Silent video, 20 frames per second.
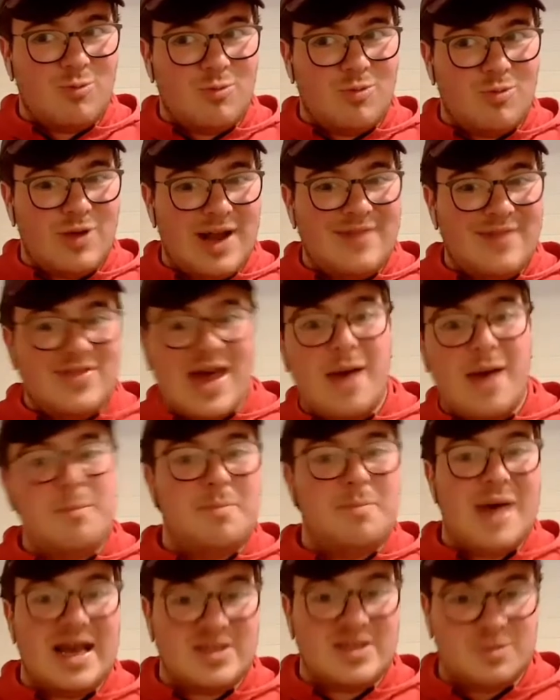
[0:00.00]
if they're
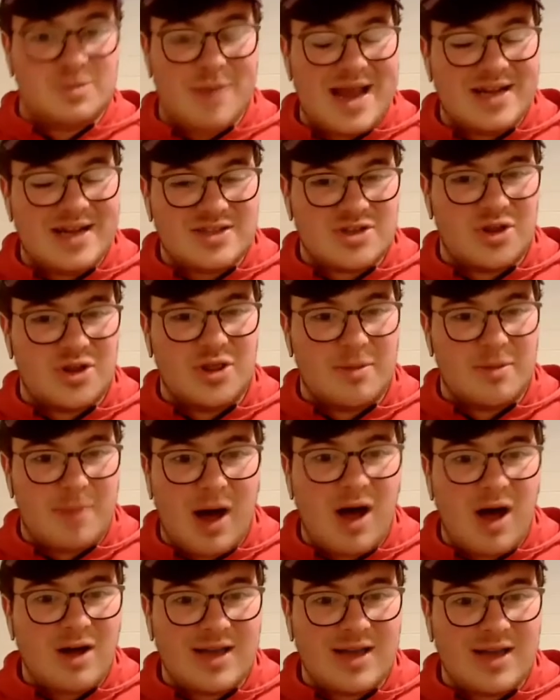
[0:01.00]
best mates on the
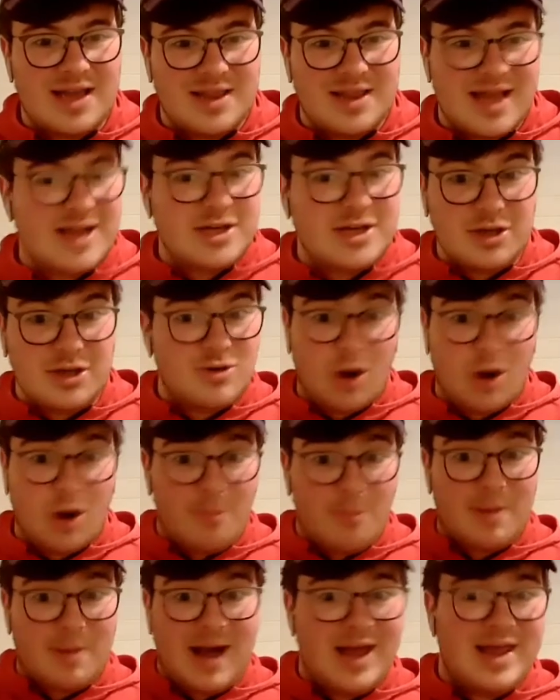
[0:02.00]
market, then you go
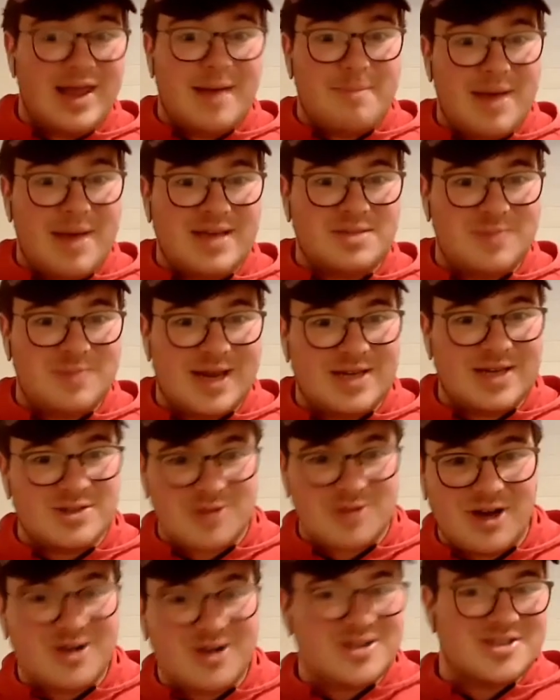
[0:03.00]
and buy their best mate as
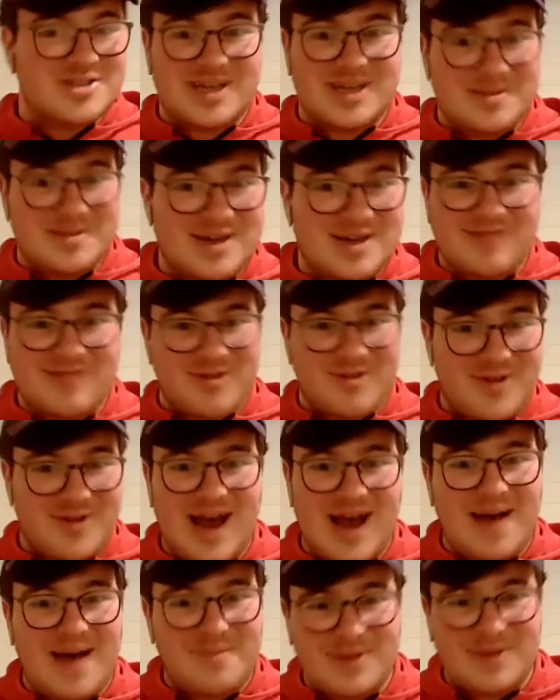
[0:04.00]
well because it keeps everyone
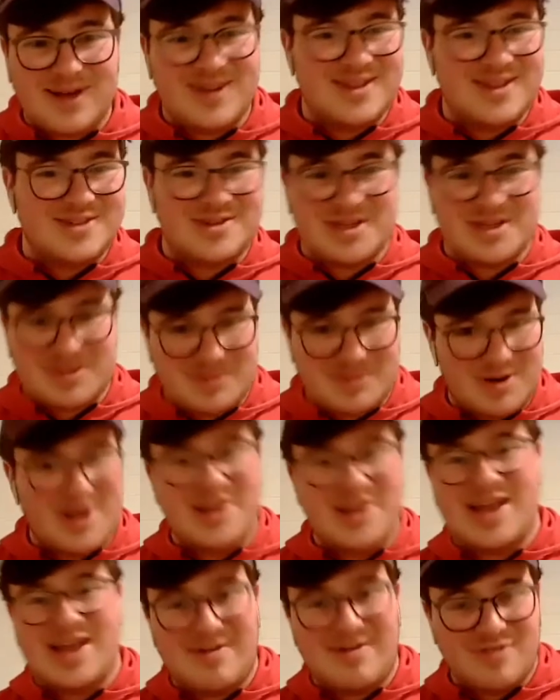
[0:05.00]
happy in the dressing room
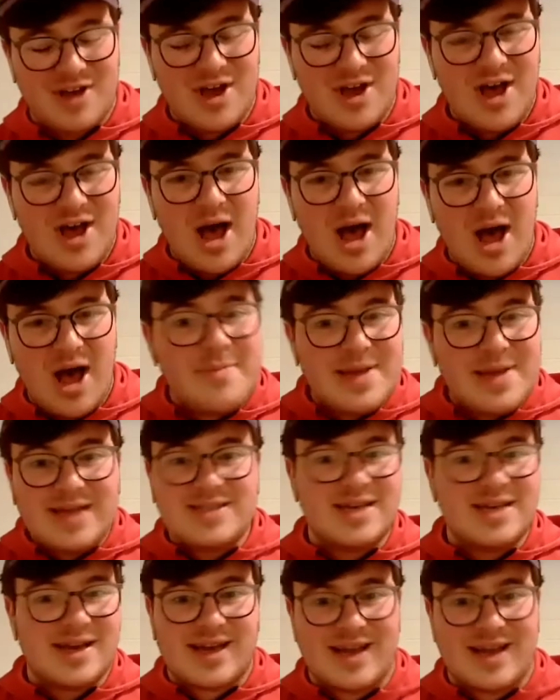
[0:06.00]
and they have
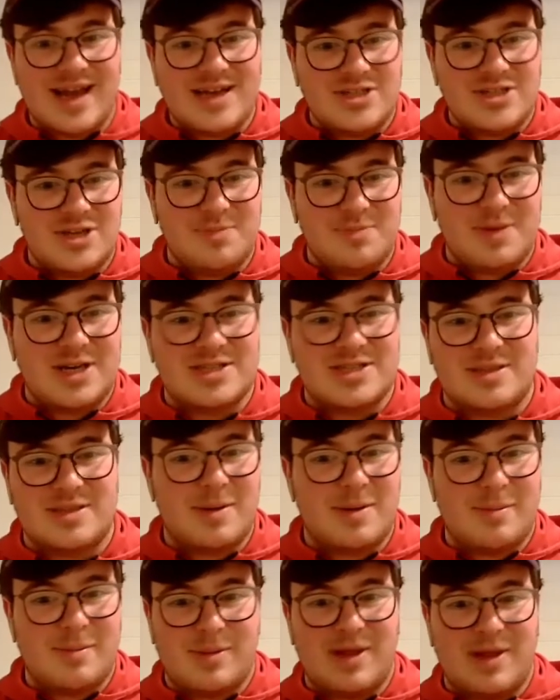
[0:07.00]
immediate connection because they've
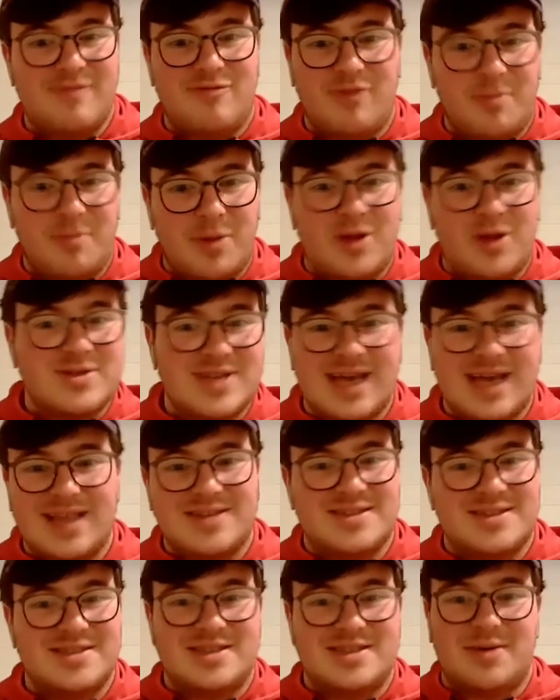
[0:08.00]
been playing football together
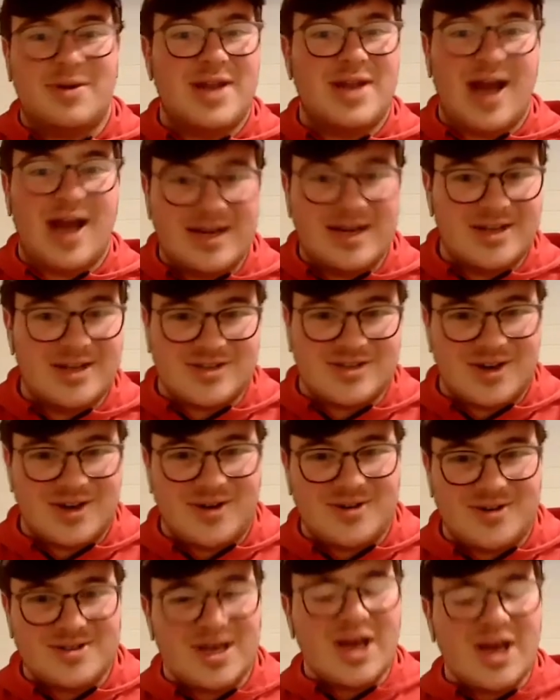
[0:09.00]
since they were 9 years
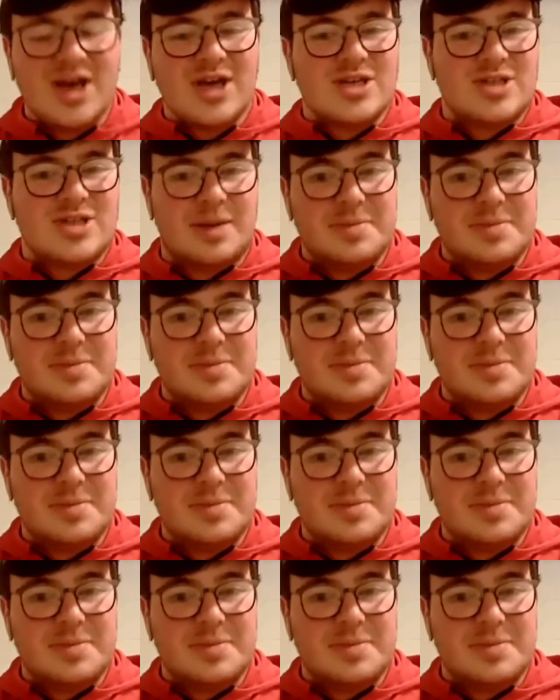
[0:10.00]
old. So I'm